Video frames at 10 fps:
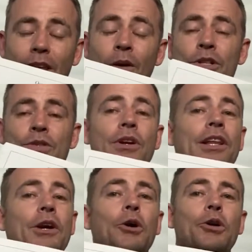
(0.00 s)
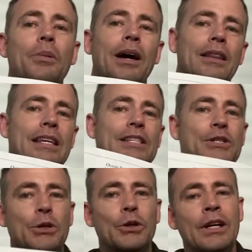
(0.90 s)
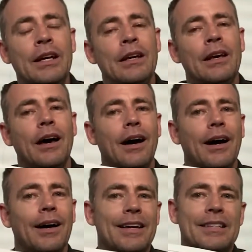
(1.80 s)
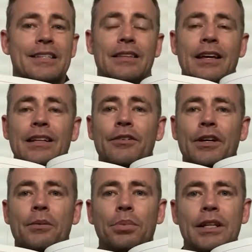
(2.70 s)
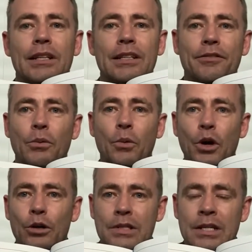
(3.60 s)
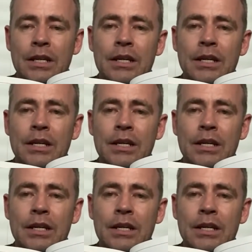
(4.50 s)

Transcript: What's really cool about these two is that they live in completely different worlds.